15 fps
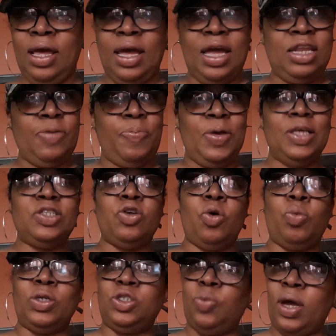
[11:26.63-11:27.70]
It depends
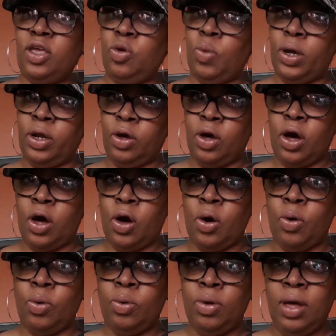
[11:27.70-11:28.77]
on which way you want to
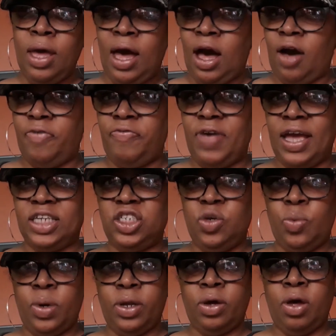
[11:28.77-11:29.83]
go, how fast you
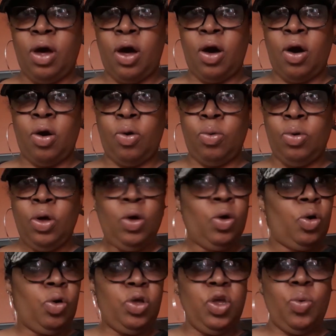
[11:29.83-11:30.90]
want to go,
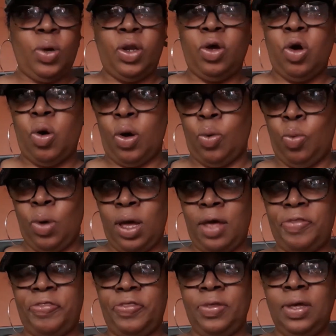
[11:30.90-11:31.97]
who you want to go it
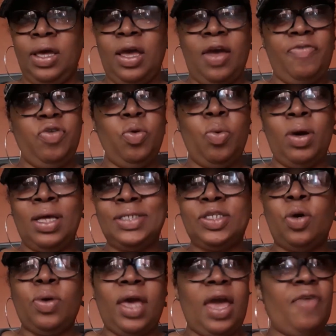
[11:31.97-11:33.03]
with. If you want, it's
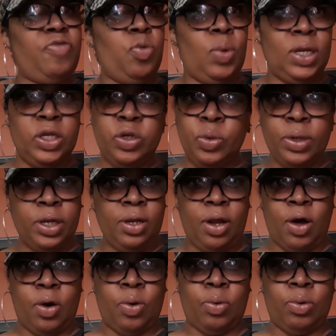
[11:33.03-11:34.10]
okay if you want to do it
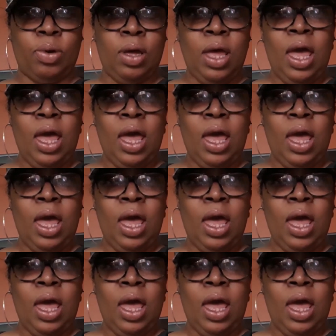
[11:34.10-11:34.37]
alone.